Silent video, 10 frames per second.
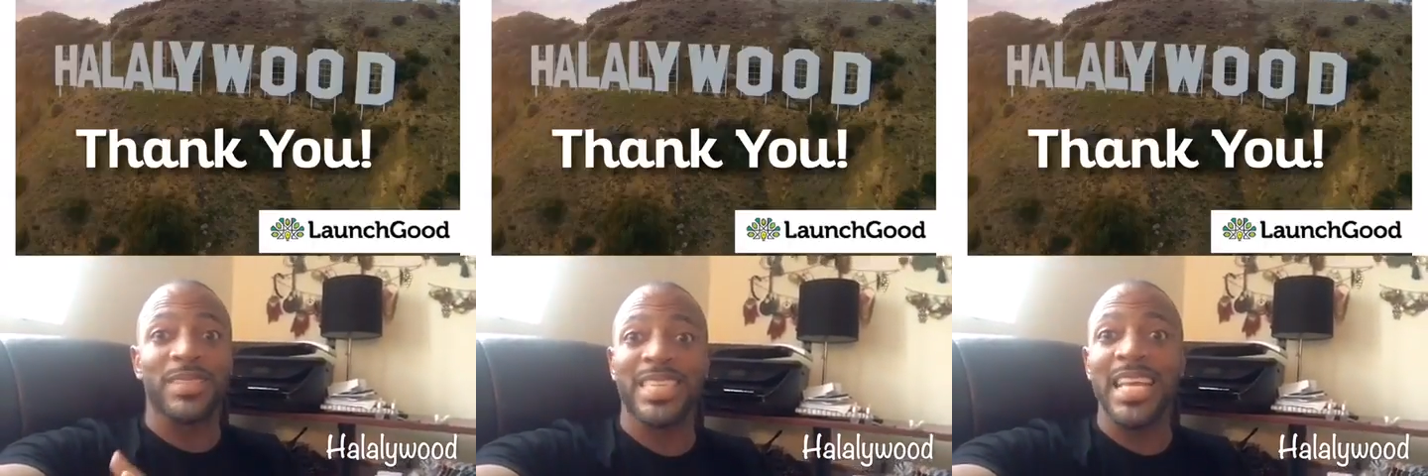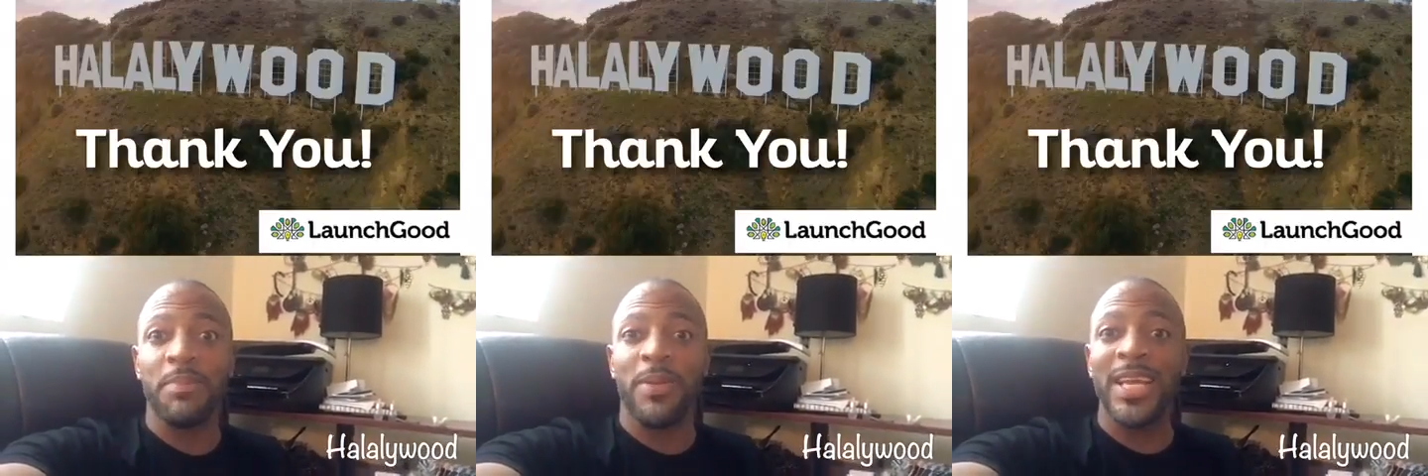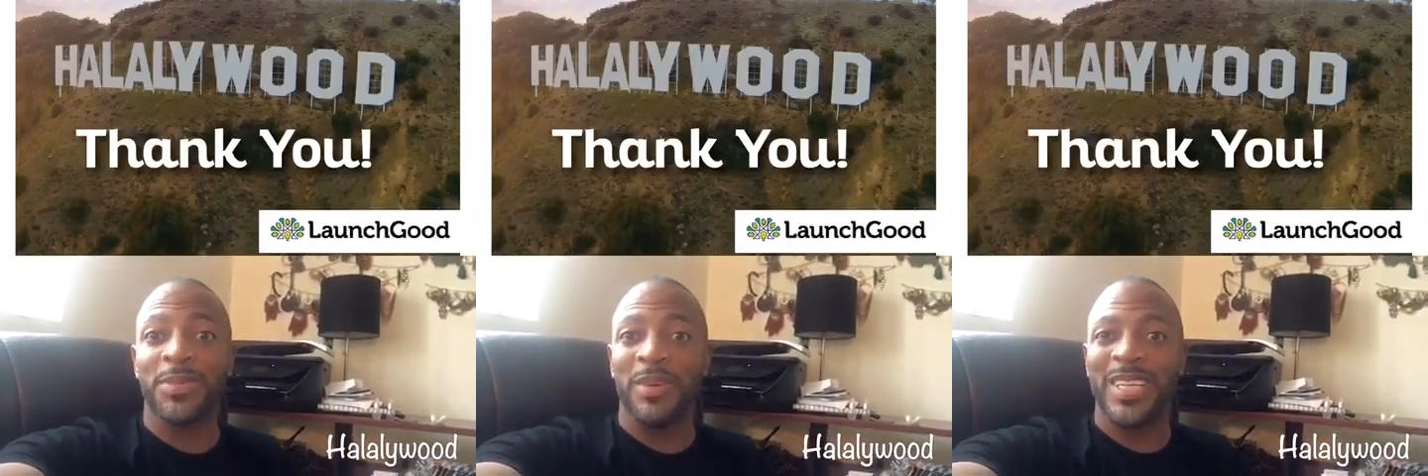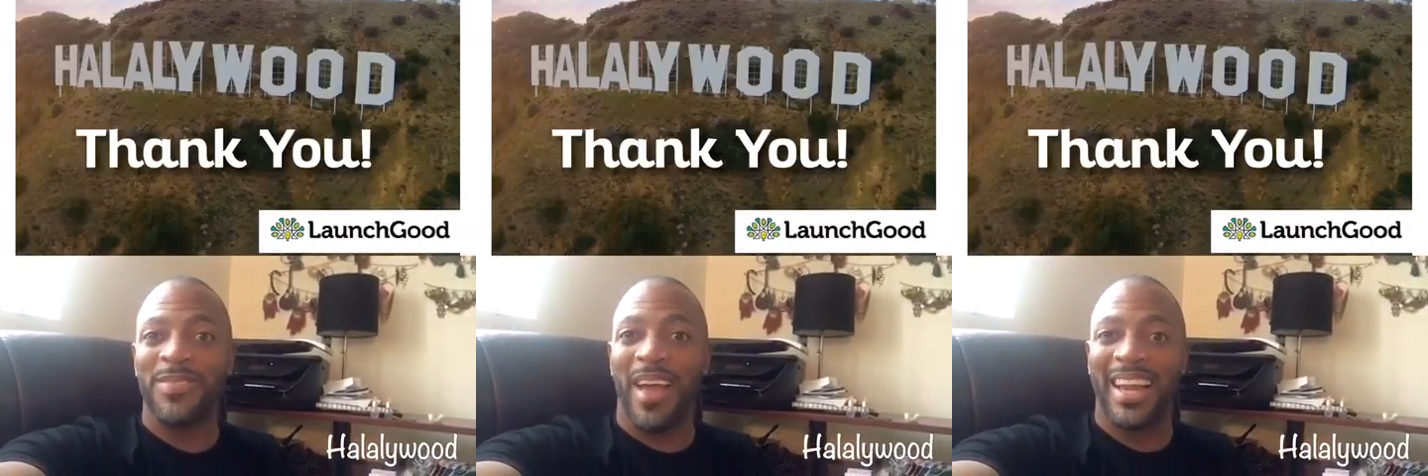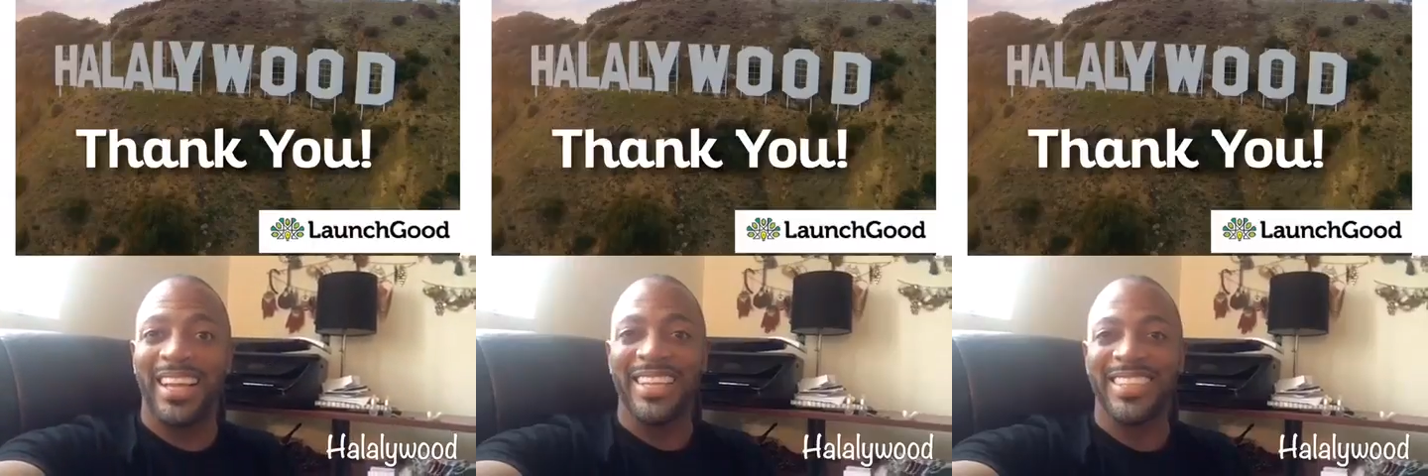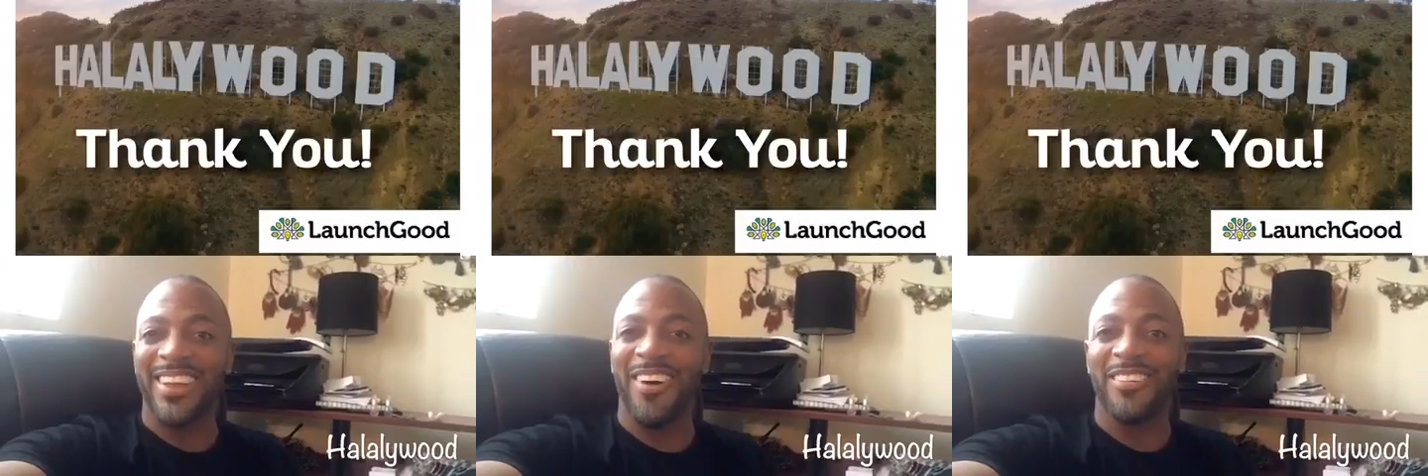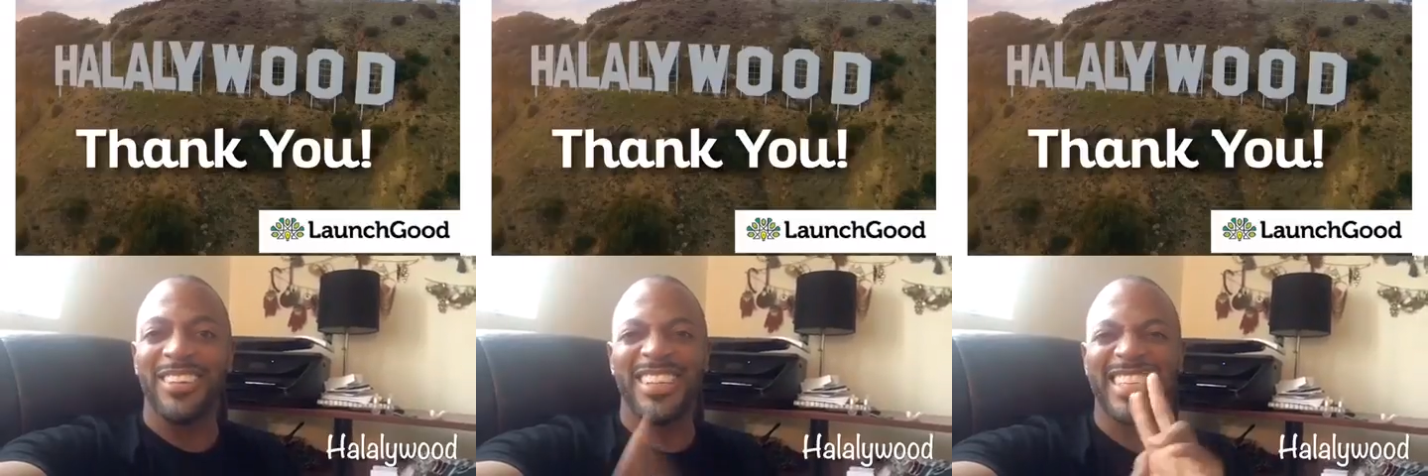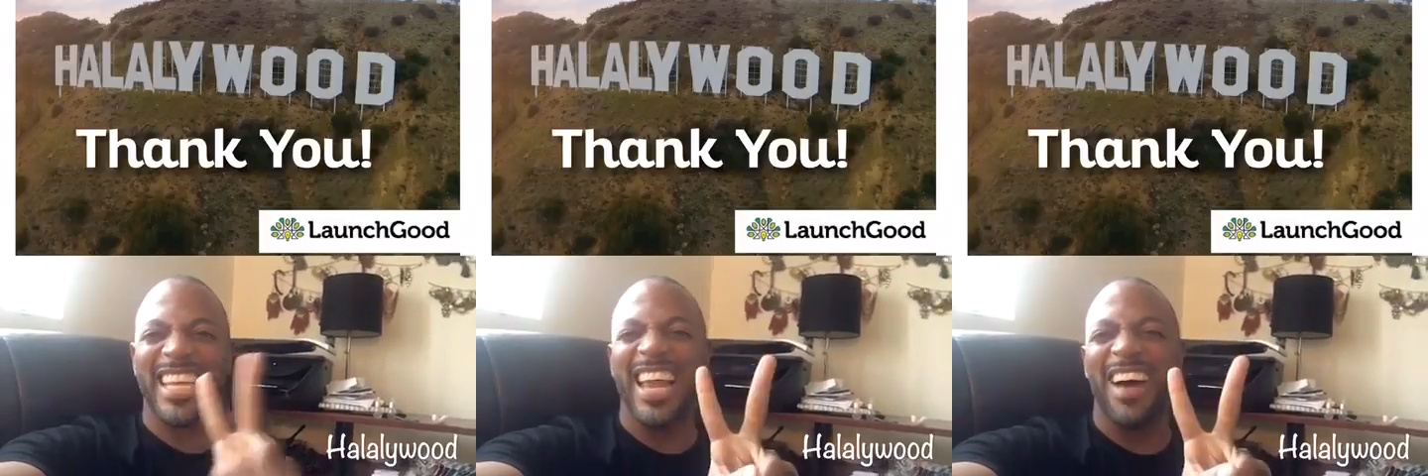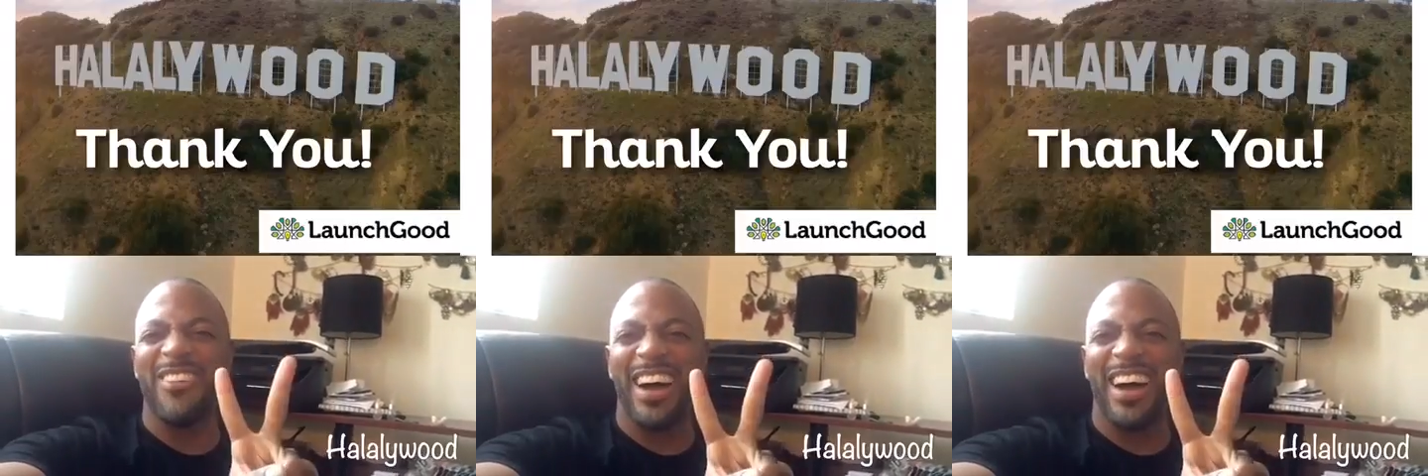sneak peeks when it's ready. So, assalamu